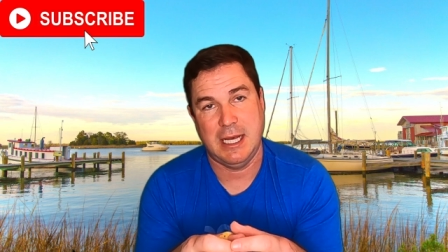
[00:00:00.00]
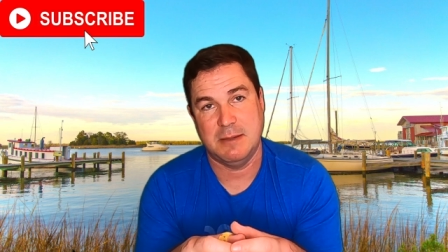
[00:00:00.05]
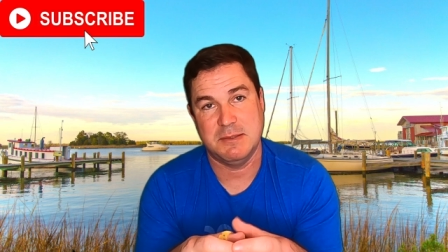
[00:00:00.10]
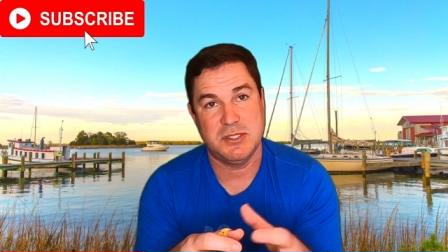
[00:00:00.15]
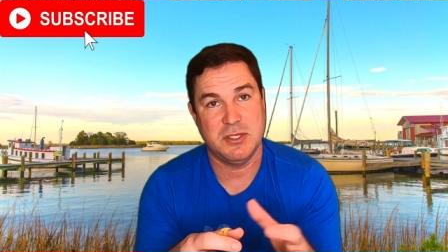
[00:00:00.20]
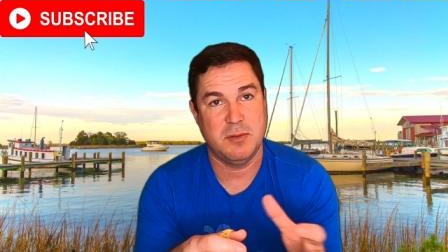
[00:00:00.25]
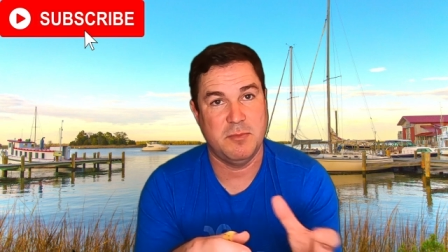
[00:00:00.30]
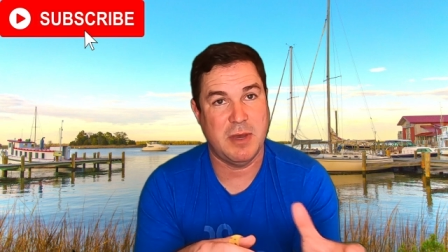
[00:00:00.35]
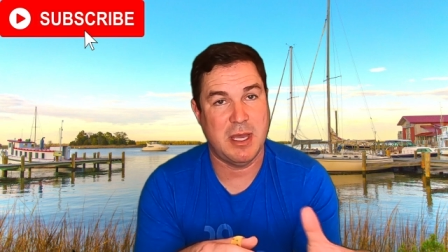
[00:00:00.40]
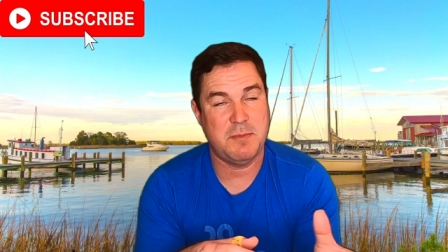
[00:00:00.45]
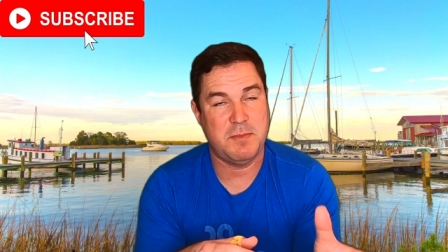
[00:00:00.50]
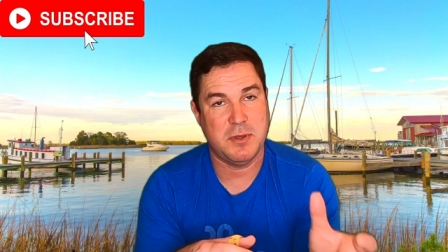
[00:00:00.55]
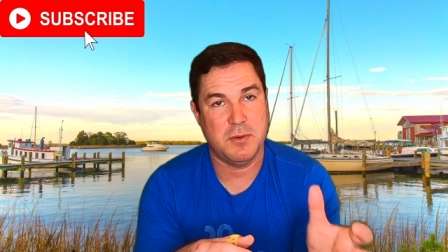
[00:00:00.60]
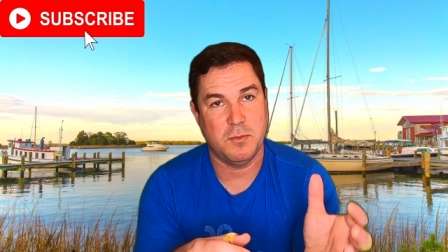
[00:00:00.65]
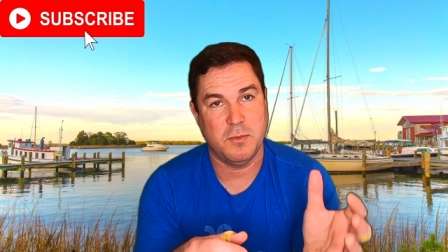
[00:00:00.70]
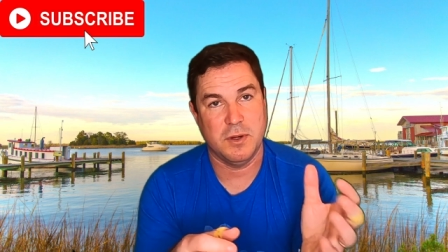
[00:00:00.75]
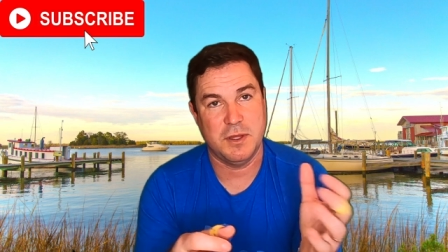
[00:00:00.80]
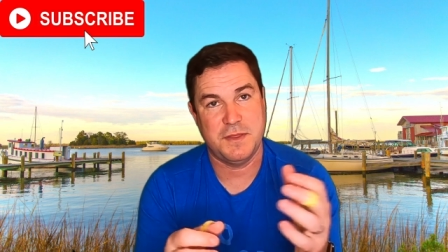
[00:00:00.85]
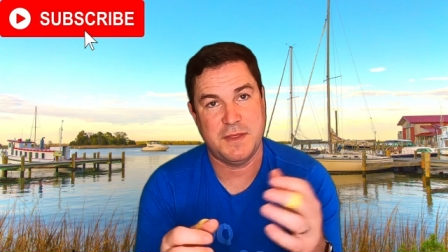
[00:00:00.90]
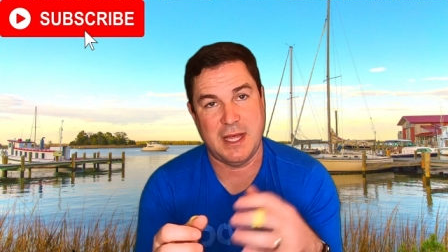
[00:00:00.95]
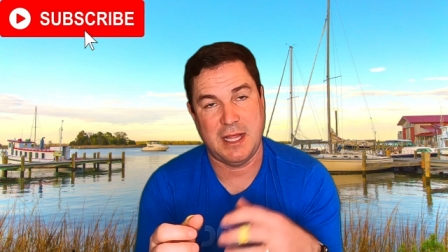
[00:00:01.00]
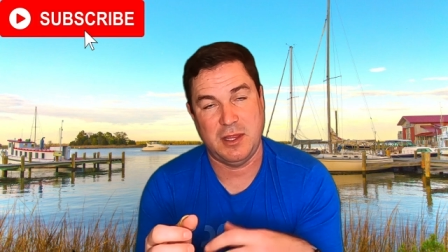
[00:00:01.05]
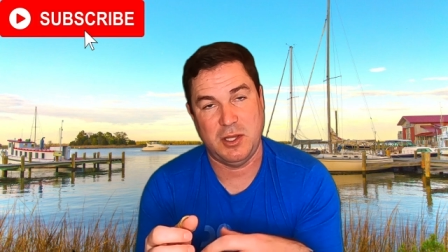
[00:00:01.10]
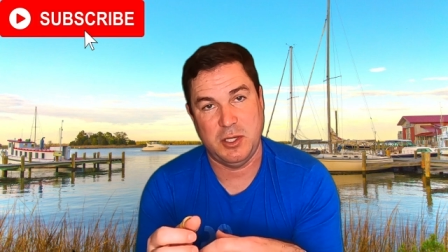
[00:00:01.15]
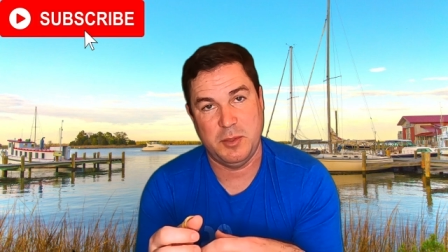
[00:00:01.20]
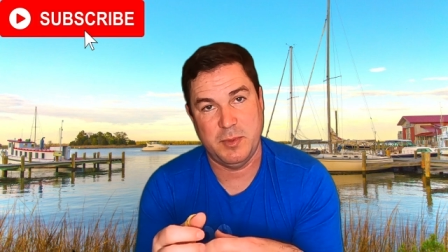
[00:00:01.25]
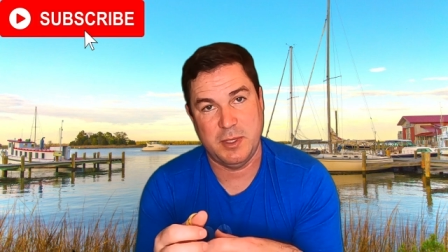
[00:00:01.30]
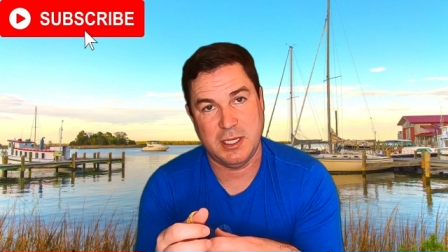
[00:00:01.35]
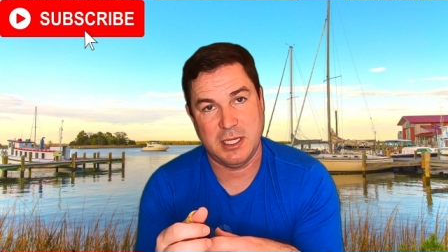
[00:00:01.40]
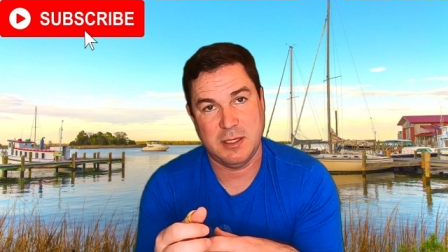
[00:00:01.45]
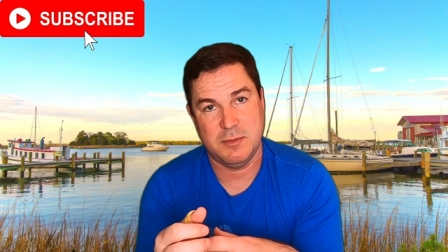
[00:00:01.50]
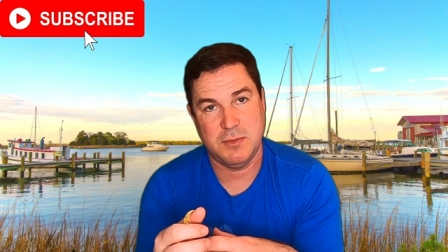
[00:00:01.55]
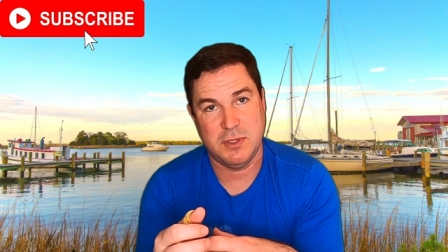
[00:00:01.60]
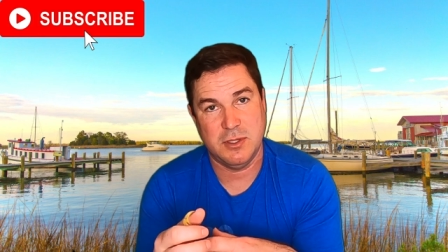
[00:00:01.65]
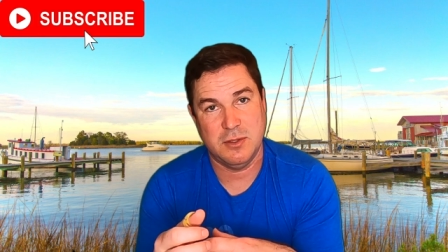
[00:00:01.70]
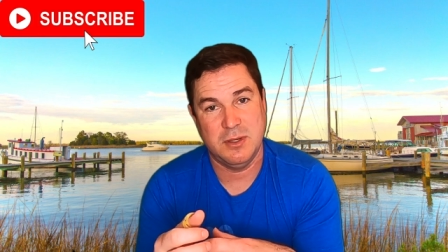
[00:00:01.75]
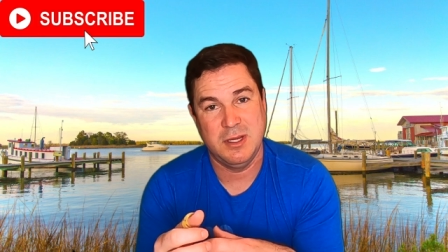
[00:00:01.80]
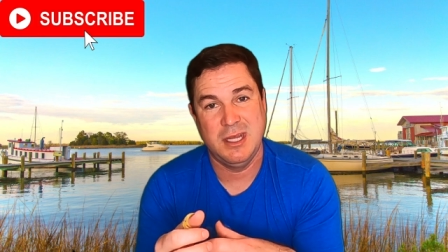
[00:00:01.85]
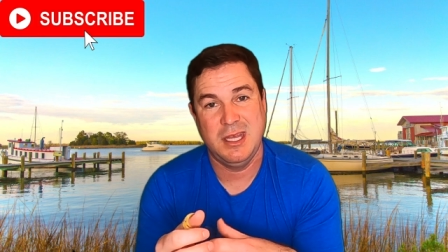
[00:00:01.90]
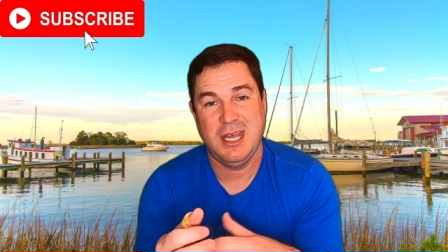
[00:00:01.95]
So it might be worth that little bit of
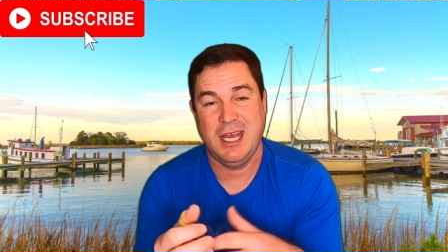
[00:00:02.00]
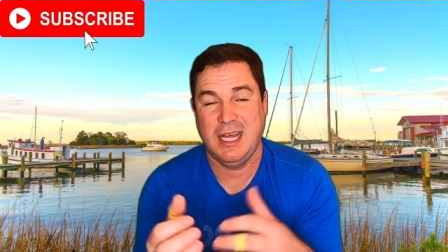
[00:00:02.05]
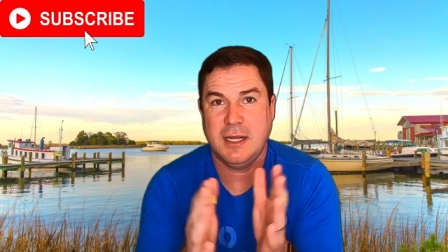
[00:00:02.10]
commute.